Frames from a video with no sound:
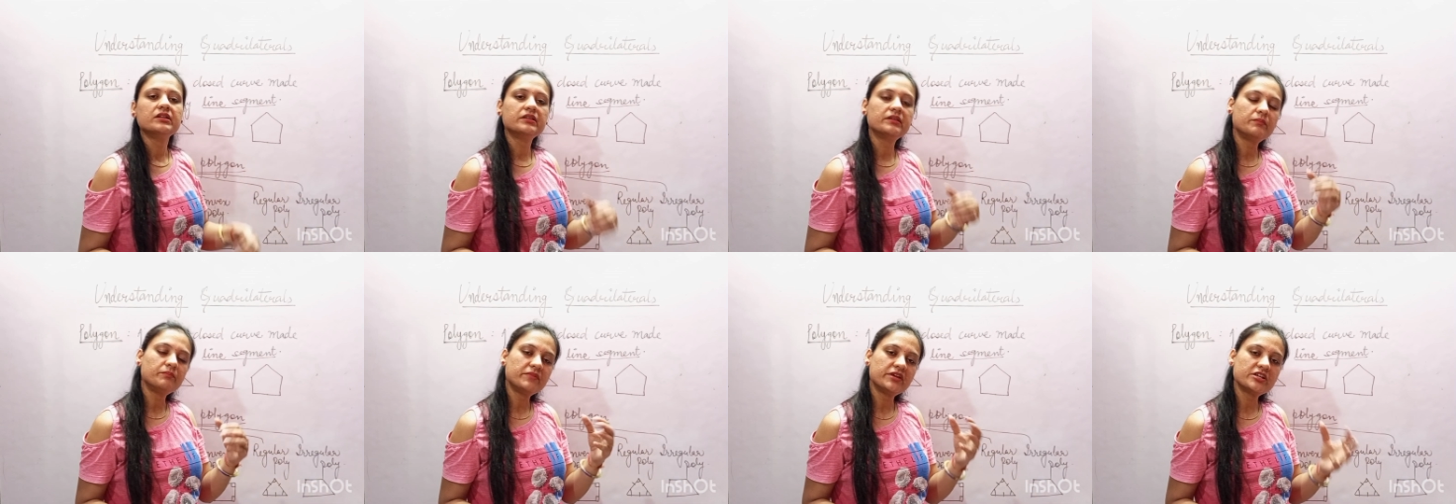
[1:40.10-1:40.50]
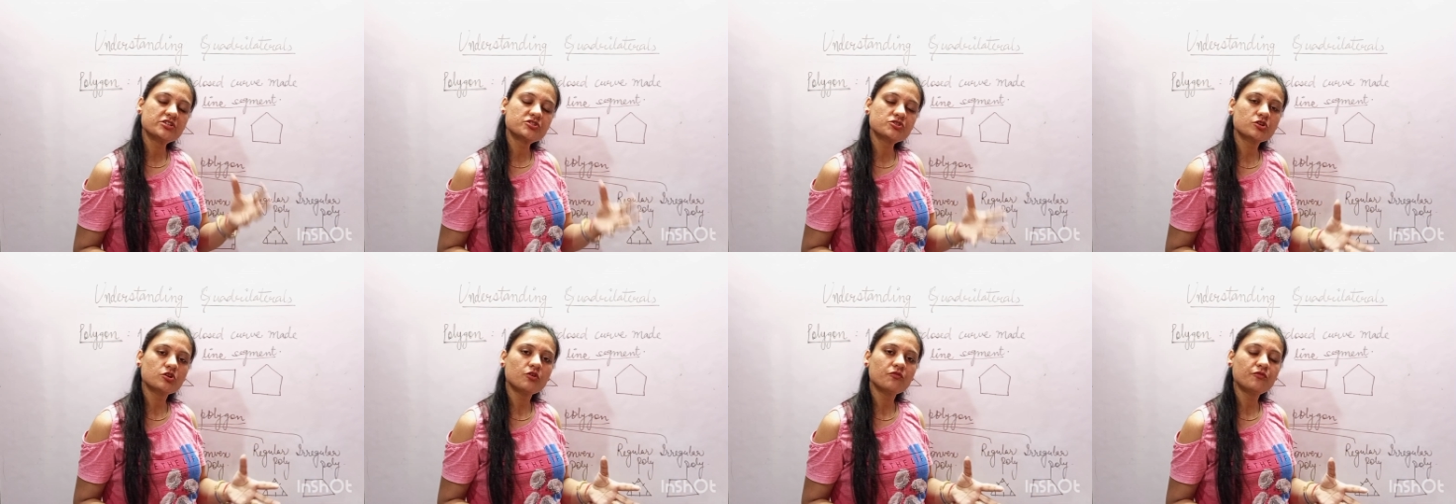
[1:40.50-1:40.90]
the
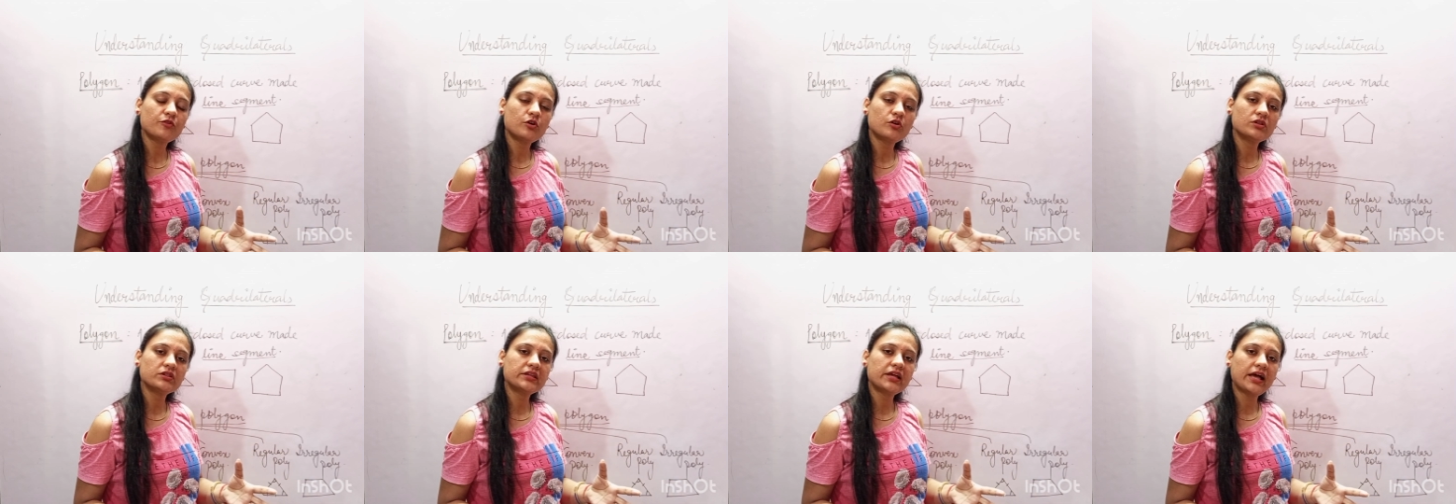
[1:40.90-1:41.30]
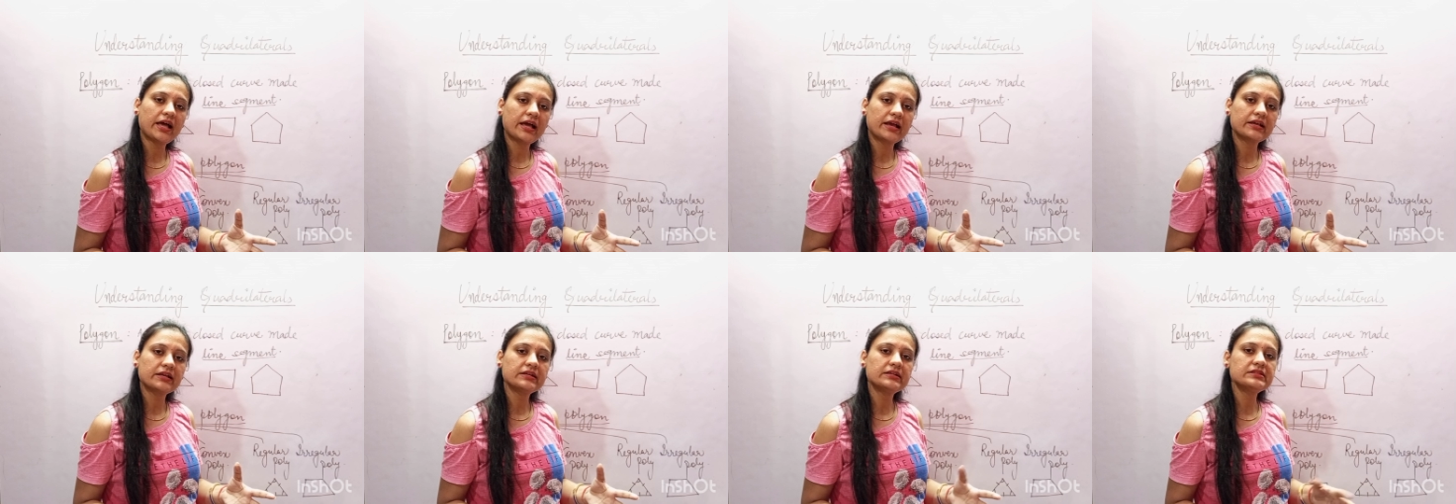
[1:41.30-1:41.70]
measure of all the
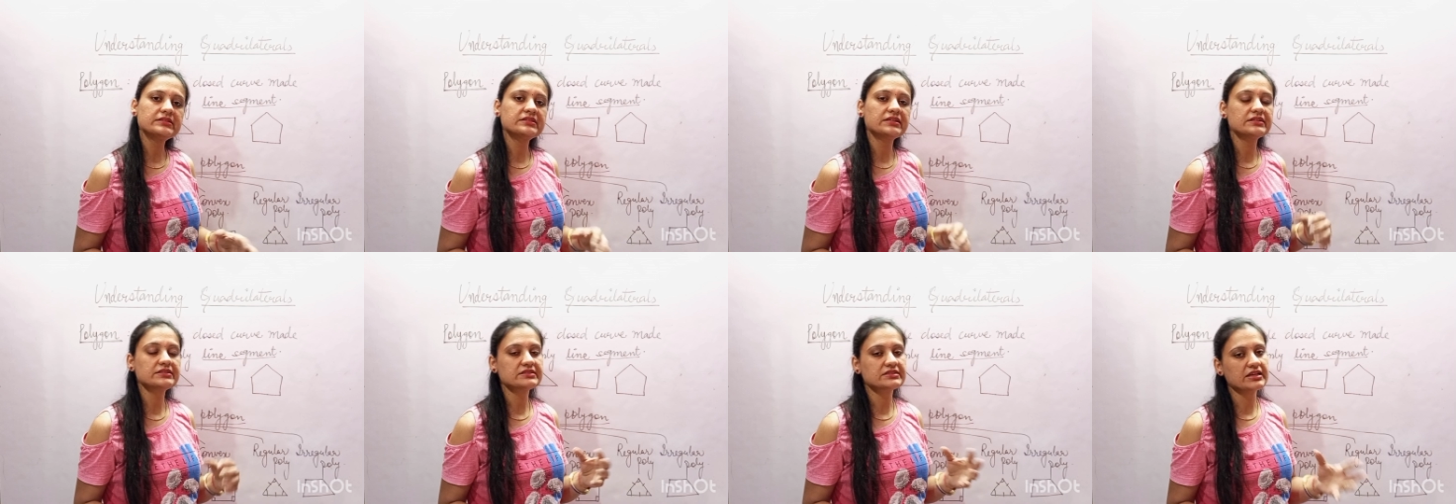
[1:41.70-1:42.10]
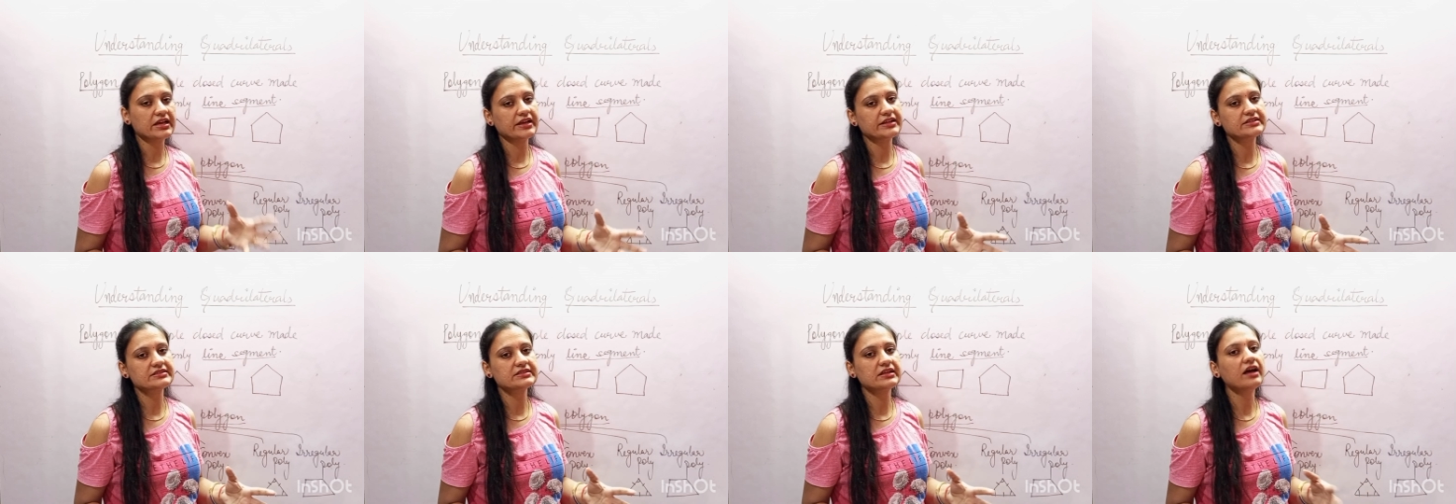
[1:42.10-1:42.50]
angles and
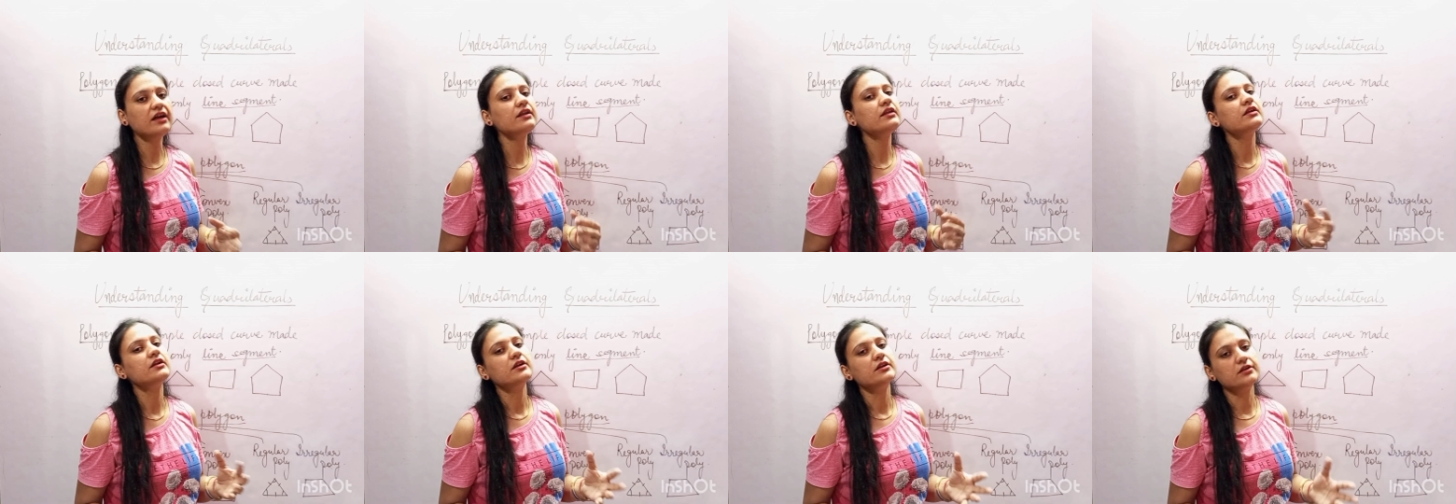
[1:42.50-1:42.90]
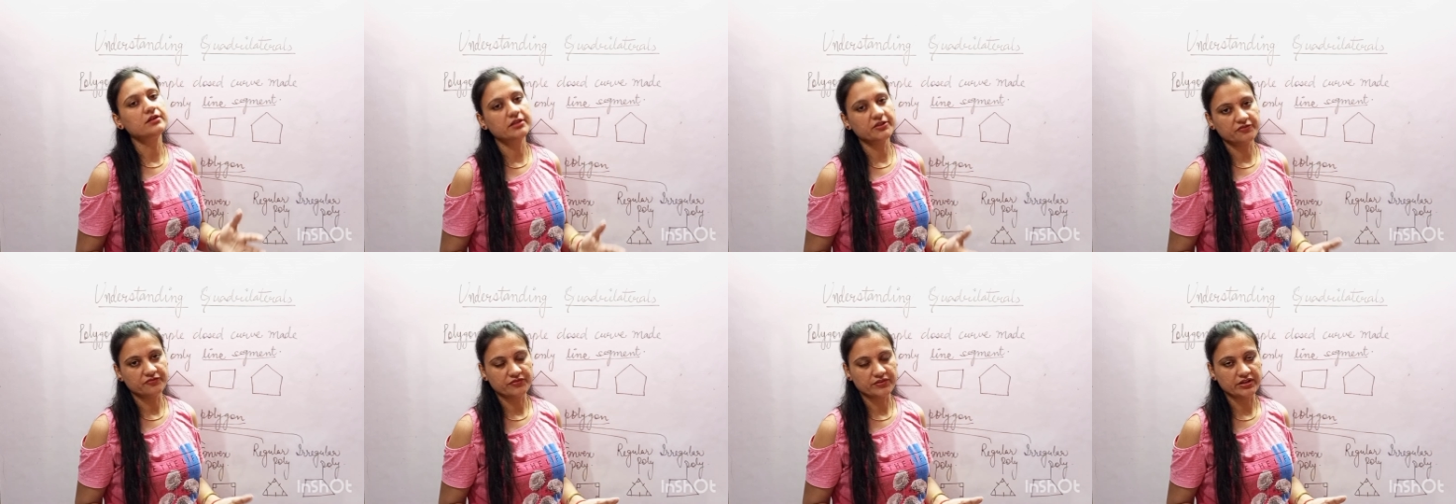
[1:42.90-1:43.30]
sides are
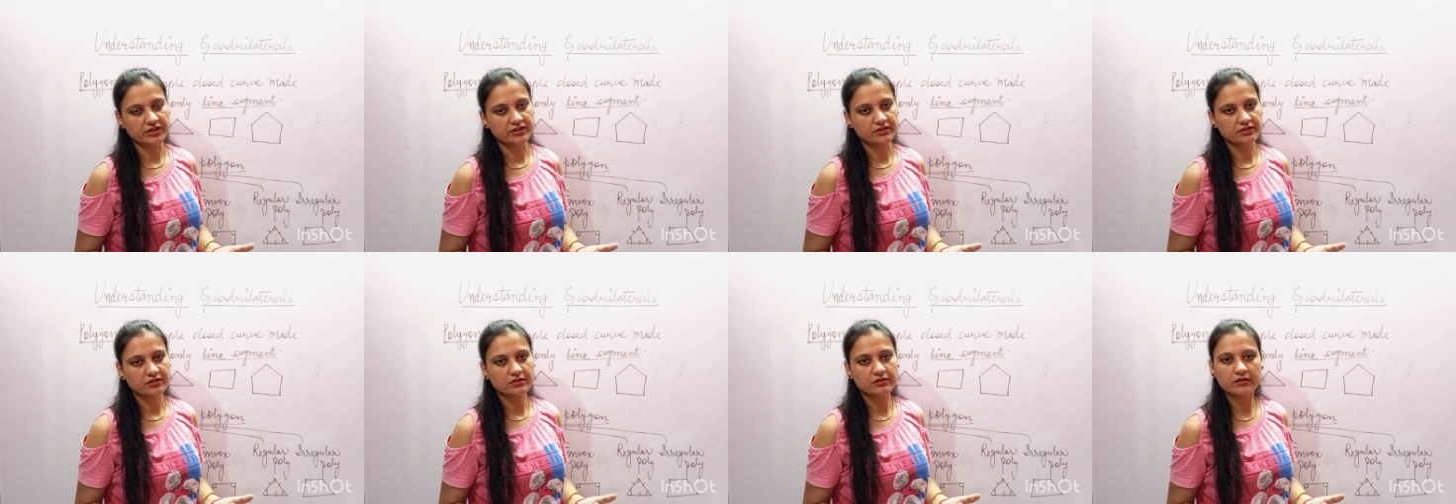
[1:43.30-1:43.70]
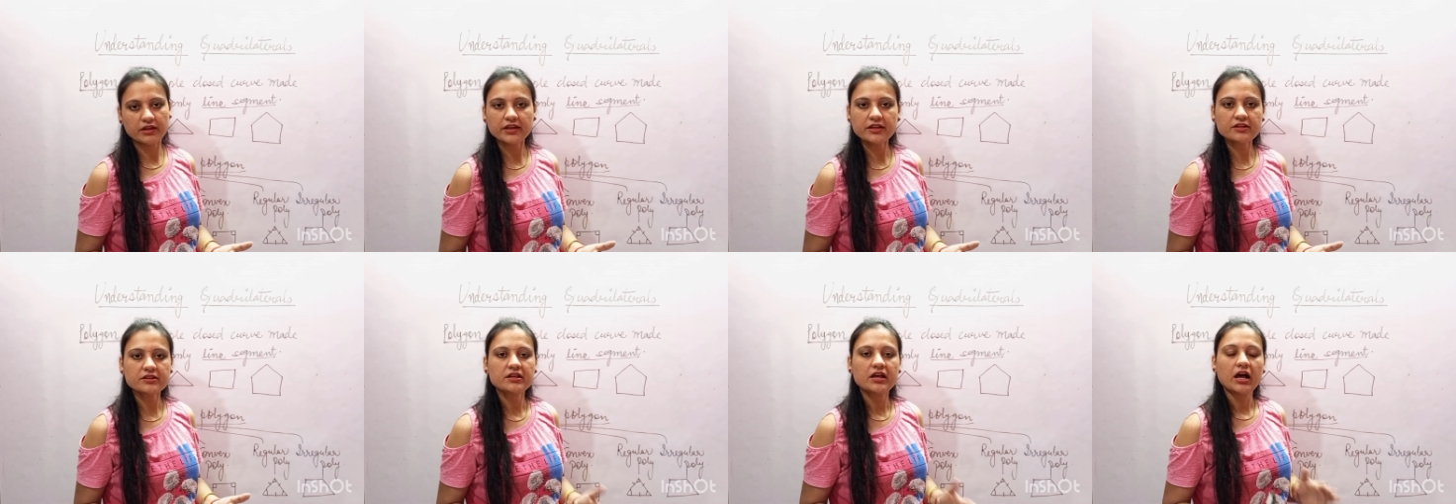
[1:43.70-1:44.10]
different,
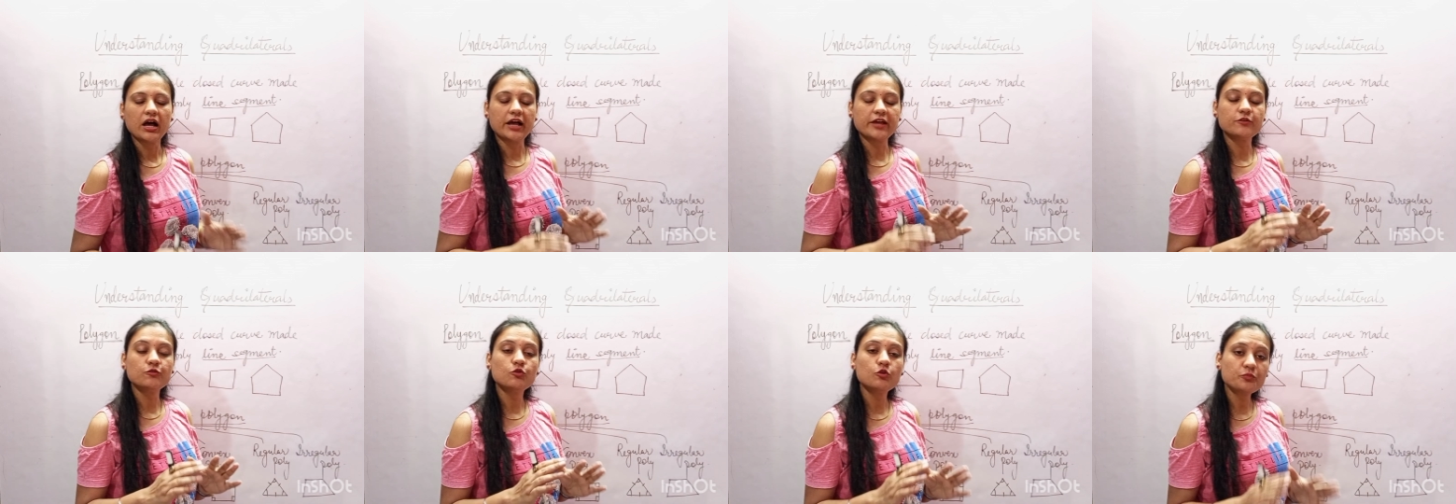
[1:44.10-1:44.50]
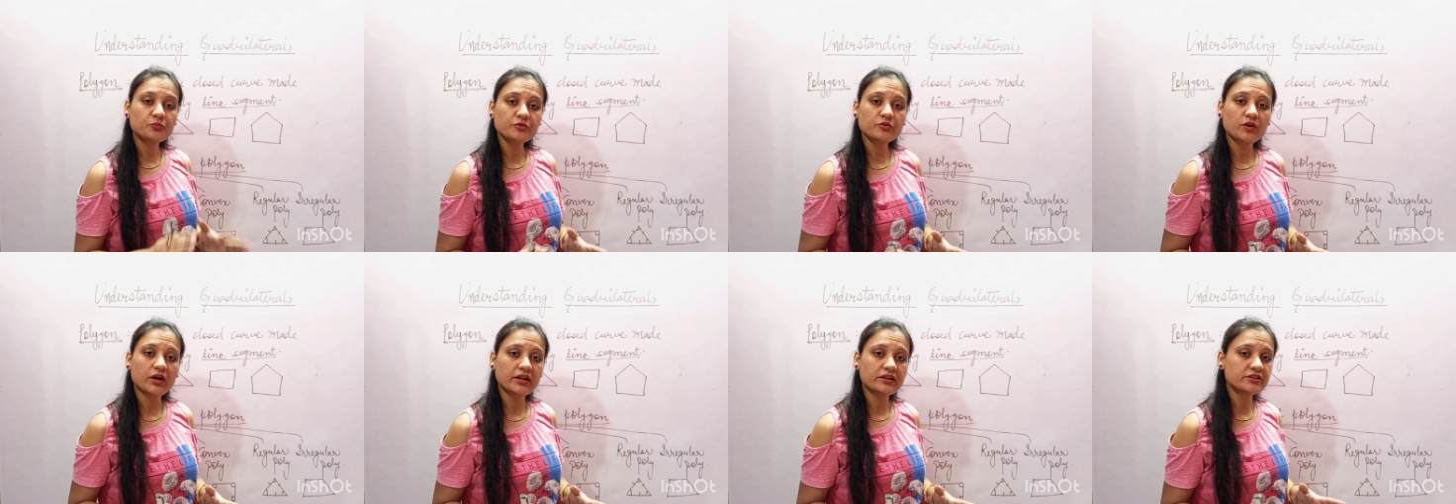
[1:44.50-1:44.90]
right? I hope
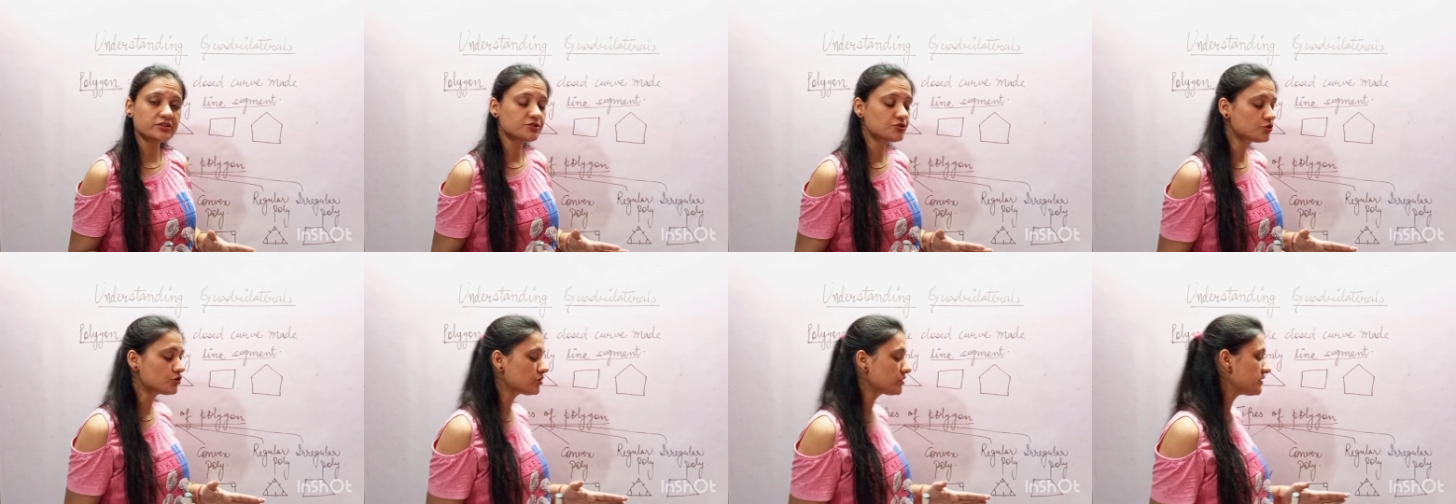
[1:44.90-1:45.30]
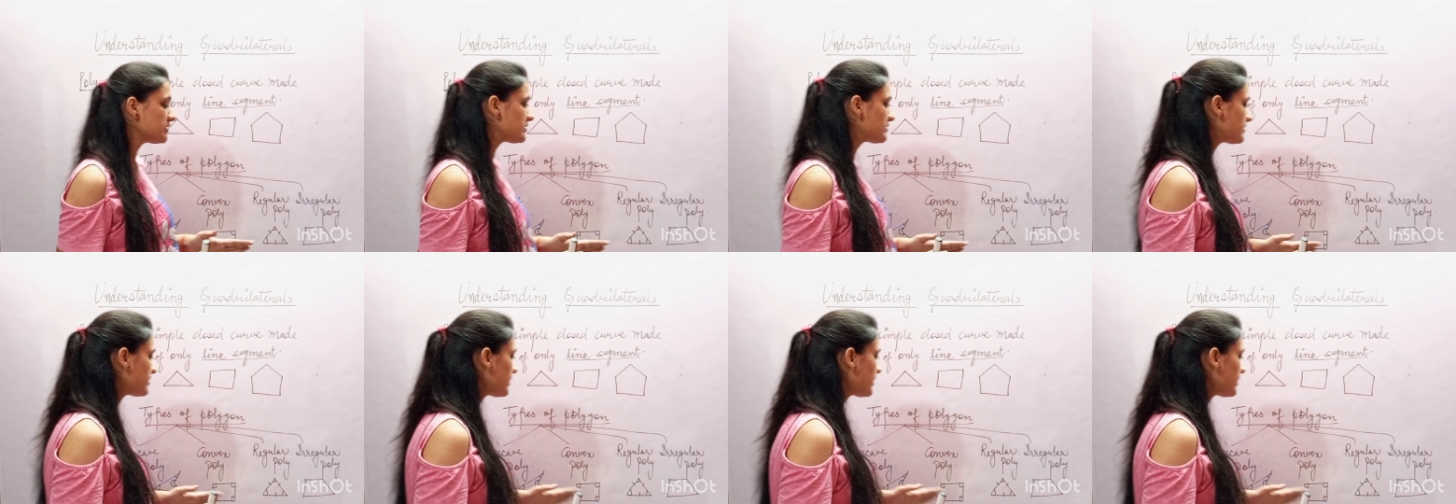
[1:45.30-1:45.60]
you understood this